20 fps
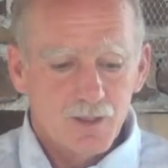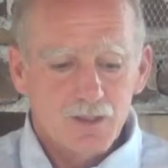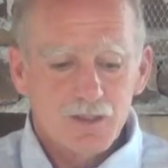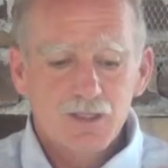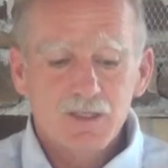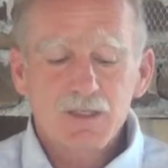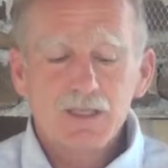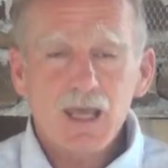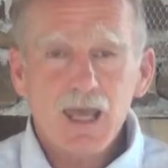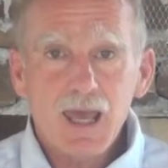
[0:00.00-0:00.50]

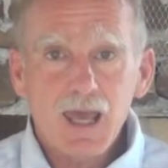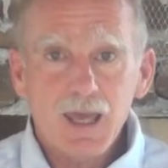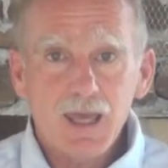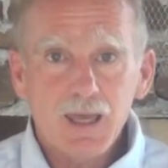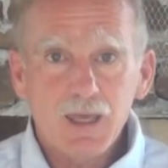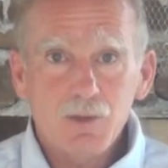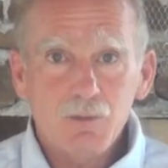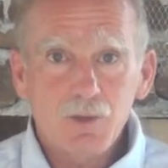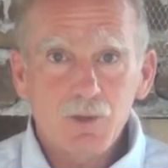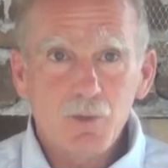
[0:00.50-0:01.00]

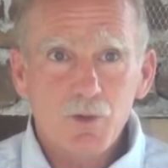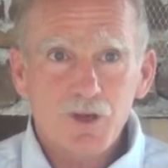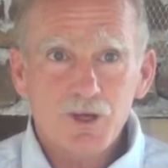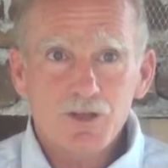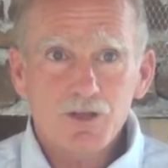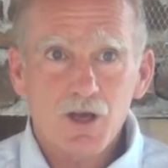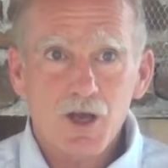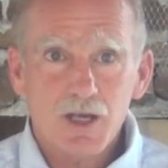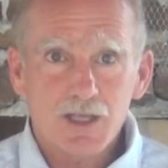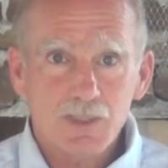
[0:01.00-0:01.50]
Today, we want
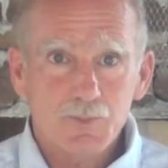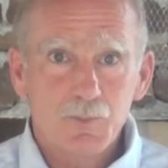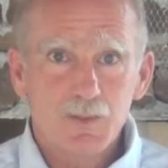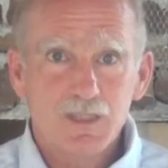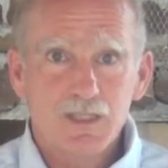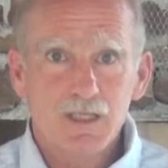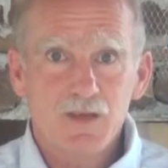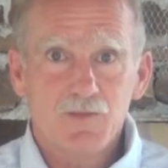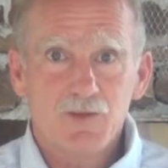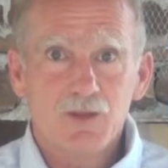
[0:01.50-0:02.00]
to talk
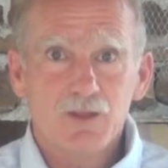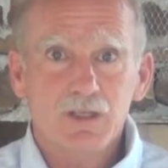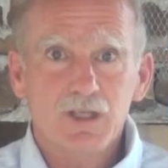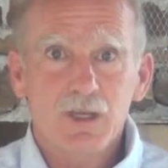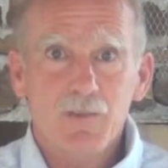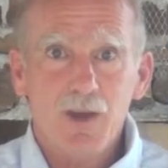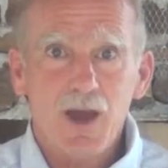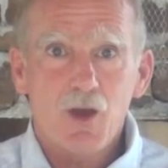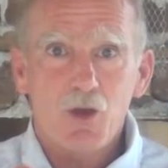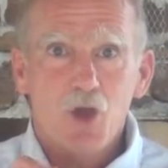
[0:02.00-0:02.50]

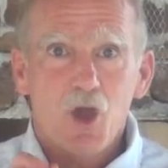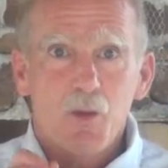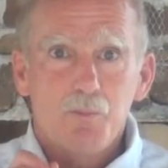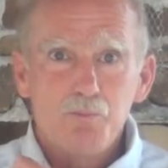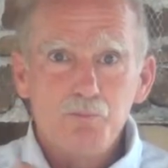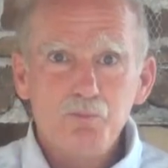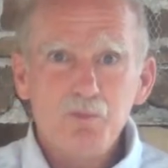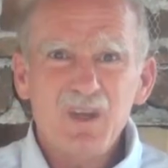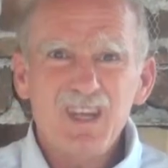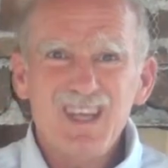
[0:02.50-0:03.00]
specifically
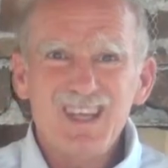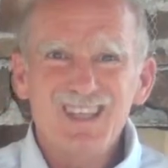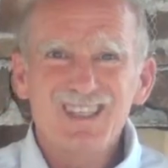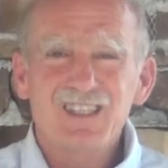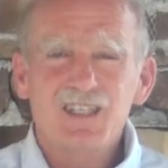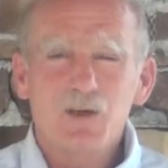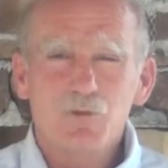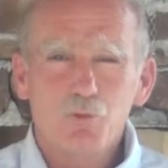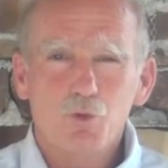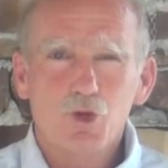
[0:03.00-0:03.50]
about
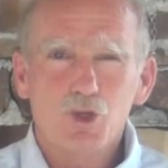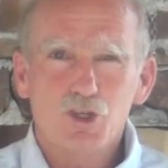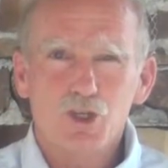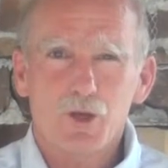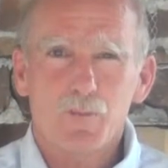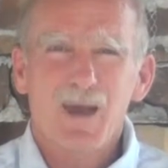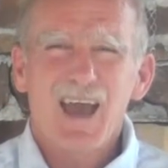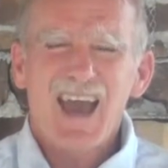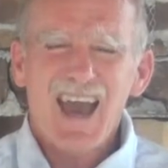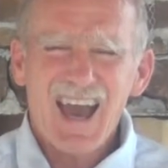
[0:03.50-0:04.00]
means of
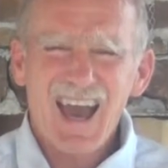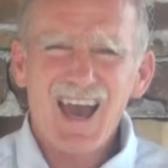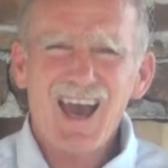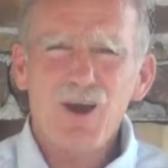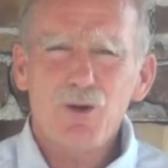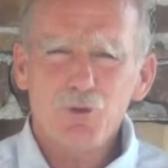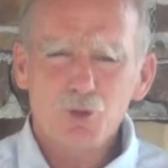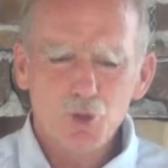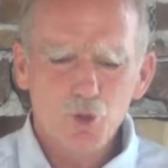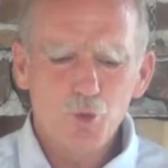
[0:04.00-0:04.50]
worship.
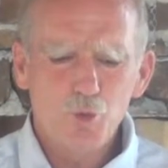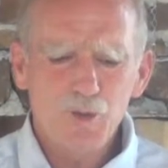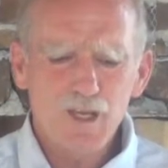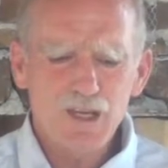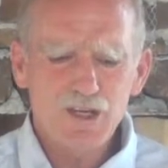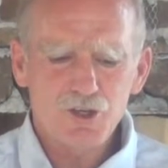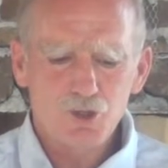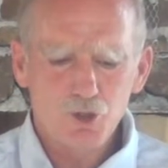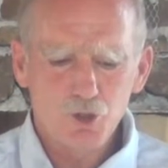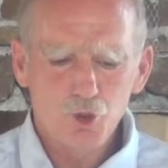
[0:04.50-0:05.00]
How do
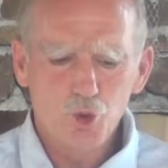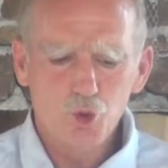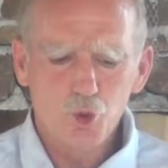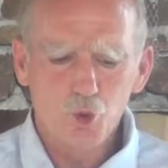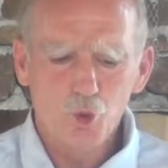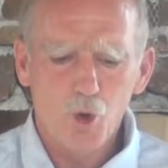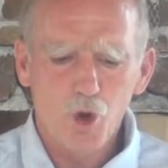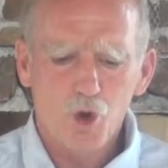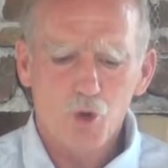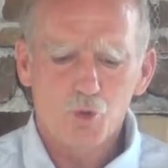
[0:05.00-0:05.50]
we
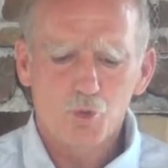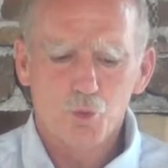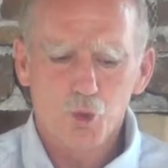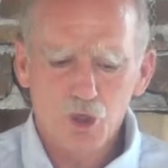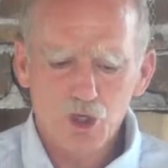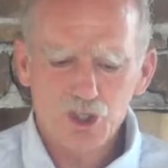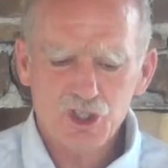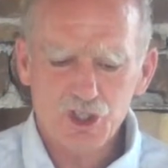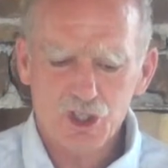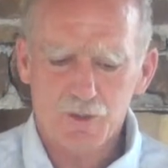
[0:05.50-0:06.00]
do
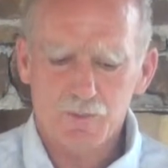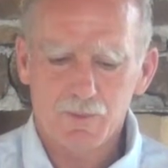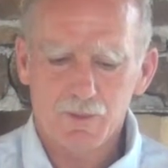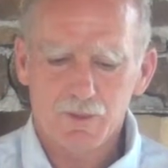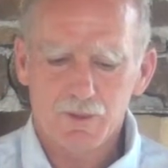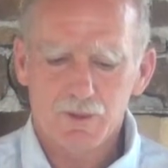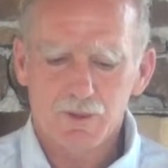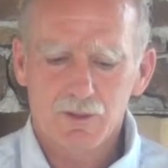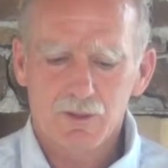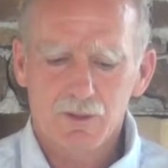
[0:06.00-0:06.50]

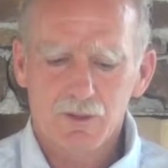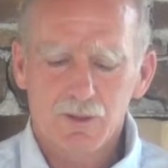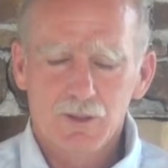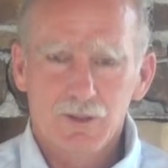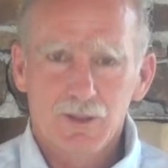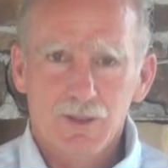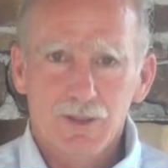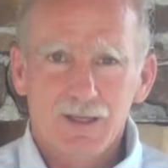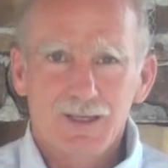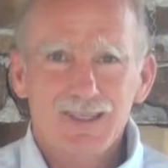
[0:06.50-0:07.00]
worship?
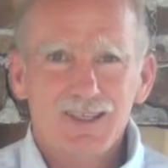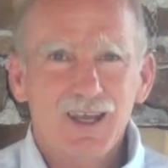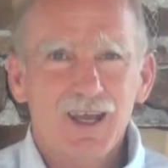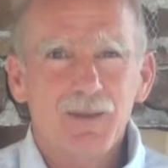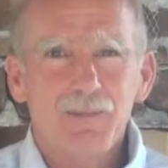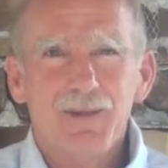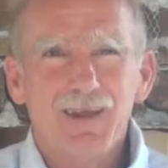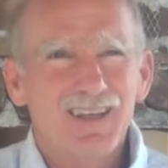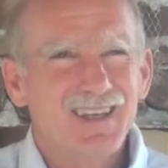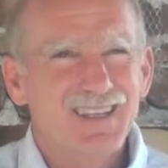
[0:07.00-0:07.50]
It's
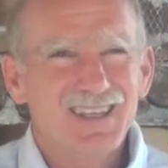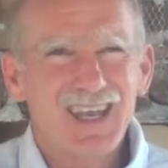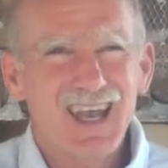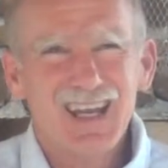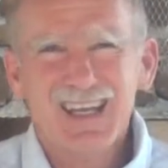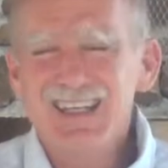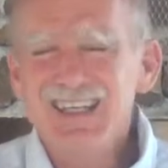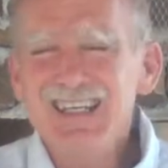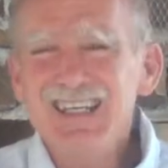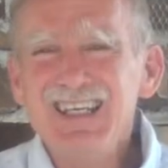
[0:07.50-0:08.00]
kind of
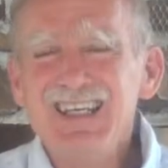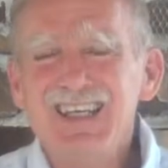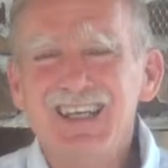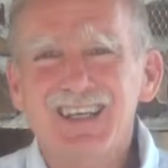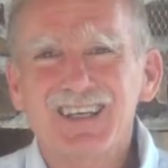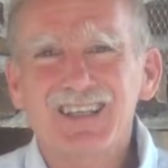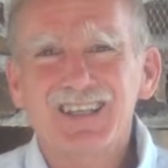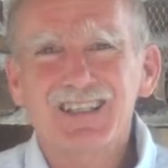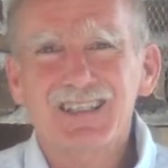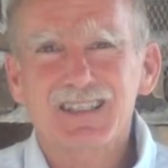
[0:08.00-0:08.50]

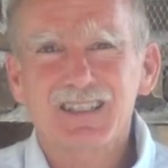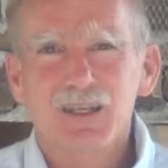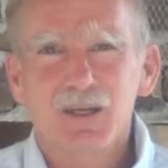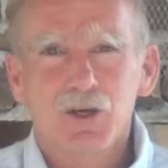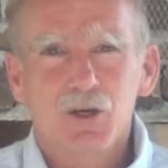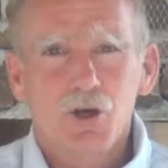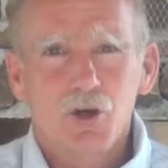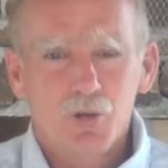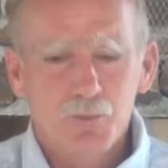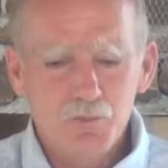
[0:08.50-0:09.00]
techniques,
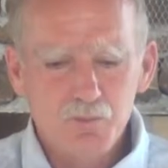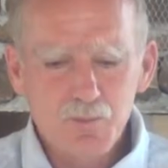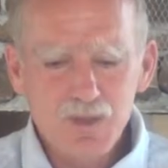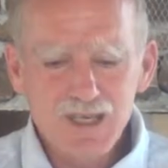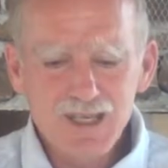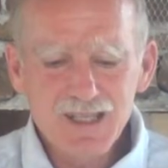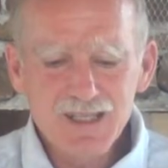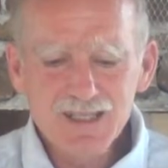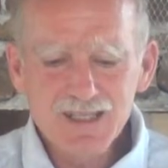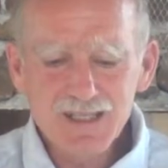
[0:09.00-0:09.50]
or
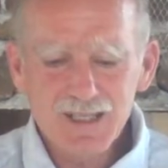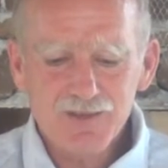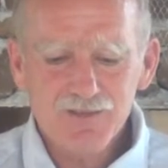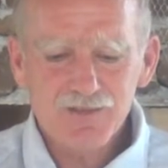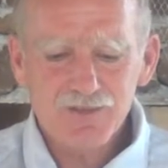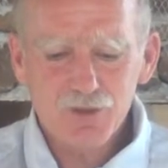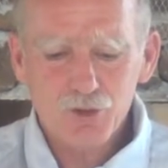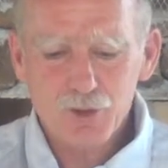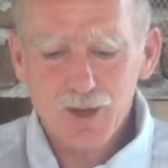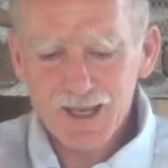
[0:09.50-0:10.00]
means
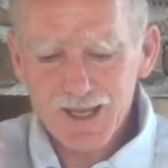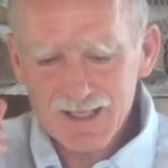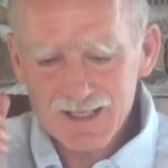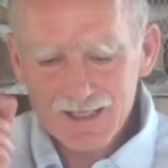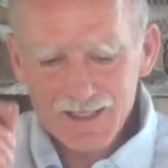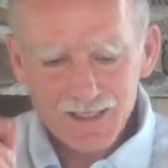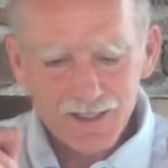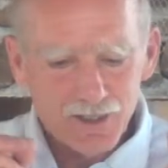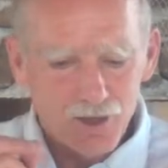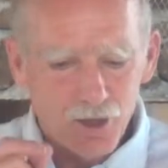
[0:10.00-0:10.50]
of
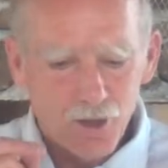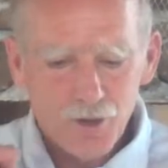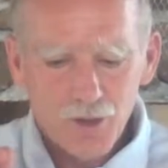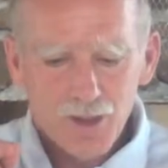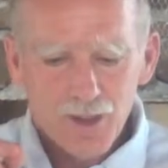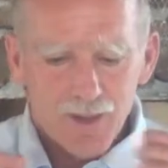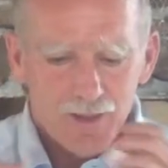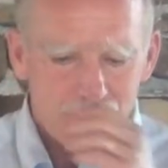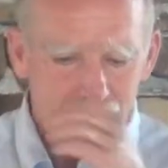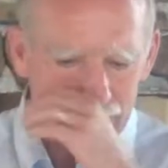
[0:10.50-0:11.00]
grace,
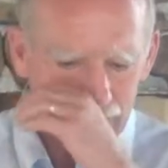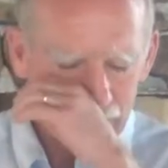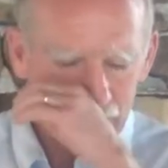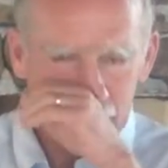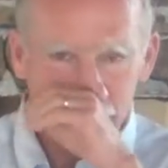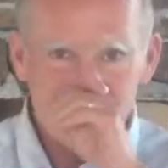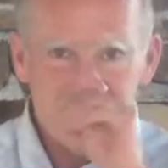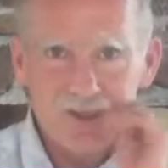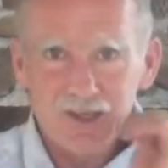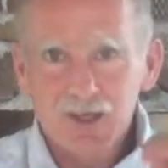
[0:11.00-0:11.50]
that
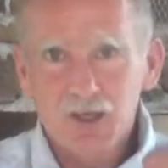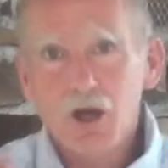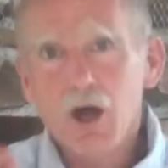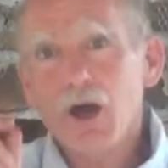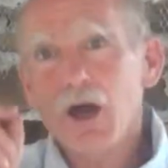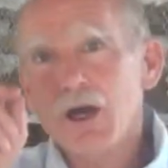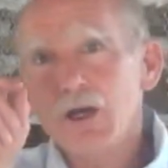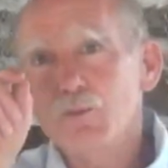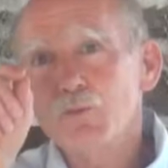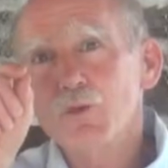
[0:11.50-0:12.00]
kind of thing.
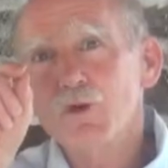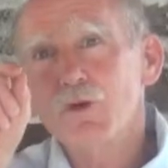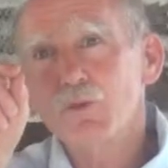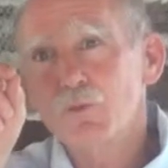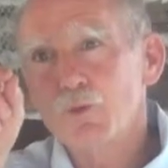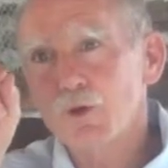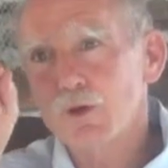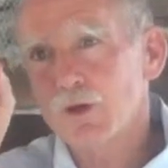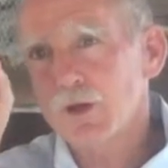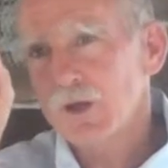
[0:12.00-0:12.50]
God
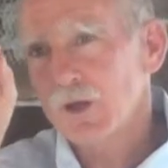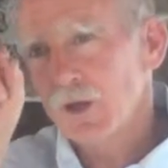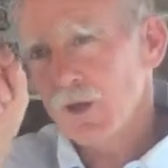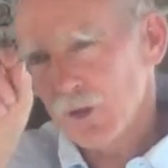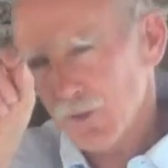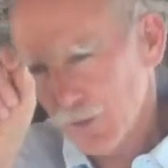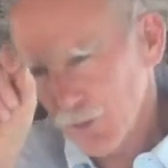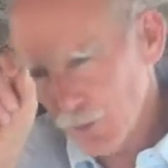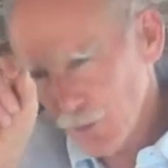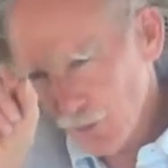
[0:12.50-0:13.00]
will work
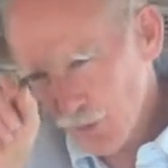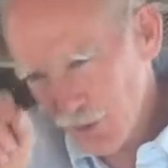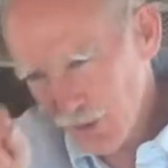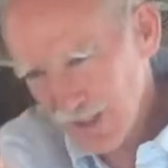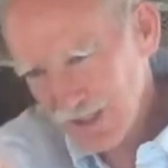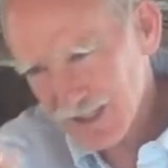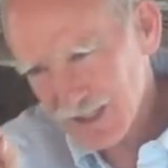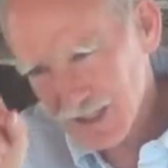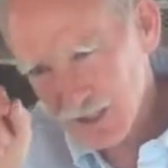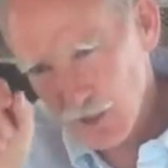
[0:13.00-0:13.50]
through
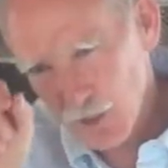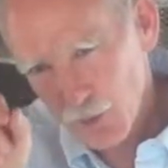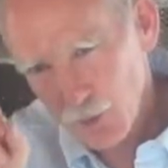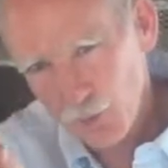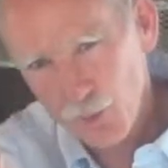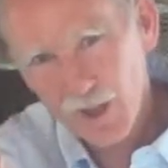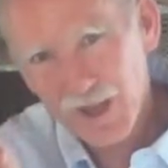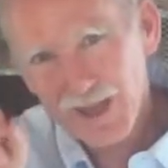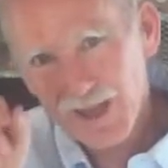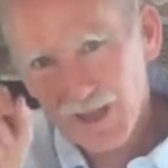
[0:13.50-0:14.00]
this
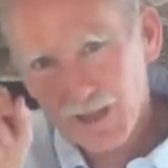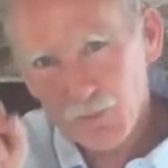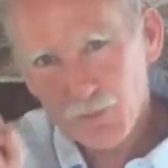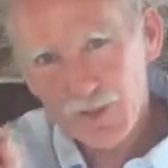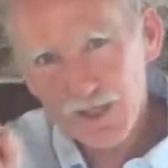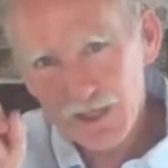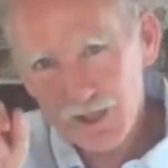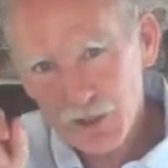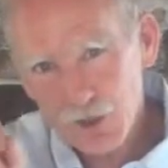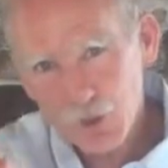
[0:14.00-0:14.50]
way
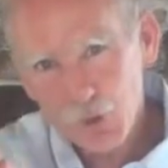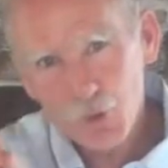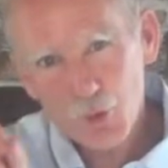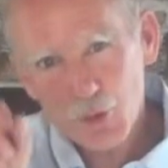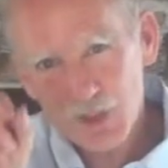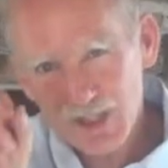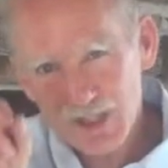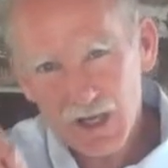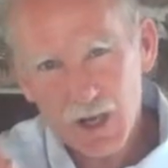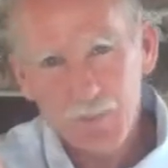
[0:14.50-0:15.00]
we do
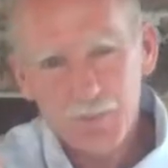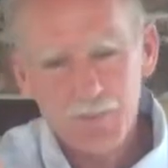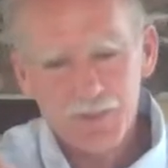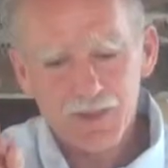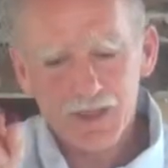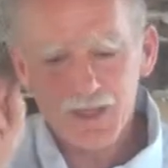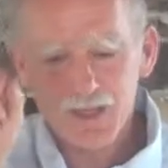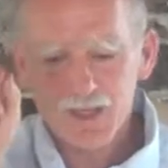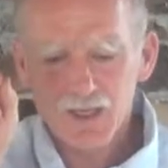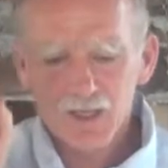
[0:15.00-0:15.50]

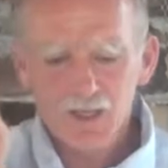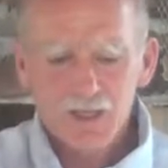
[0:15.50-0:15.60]
something